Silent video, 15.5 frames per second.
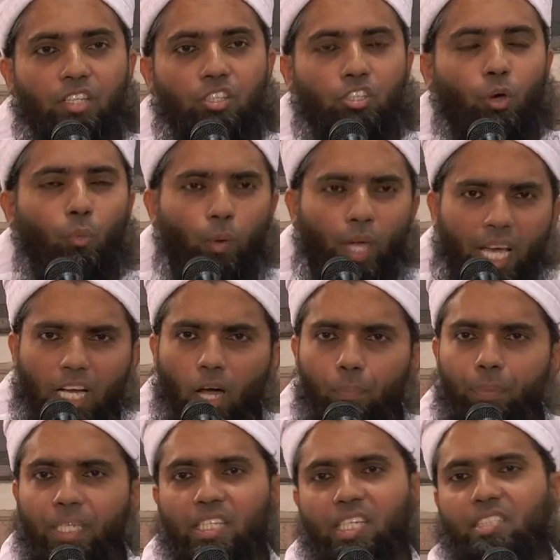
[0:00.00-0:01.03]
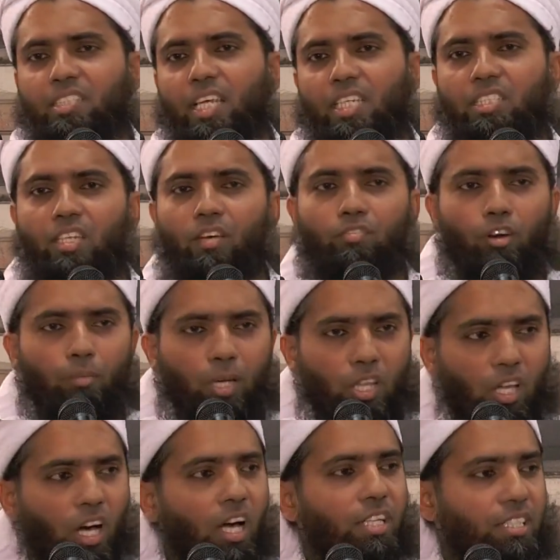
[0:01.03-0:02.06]
to wake up in these nights of
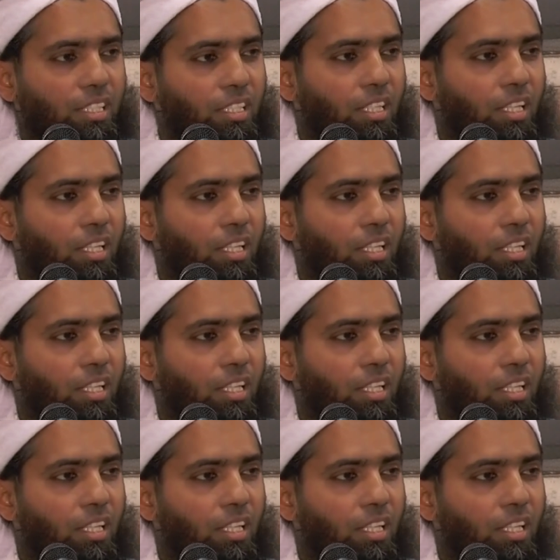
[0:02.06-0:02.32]
Ramadan,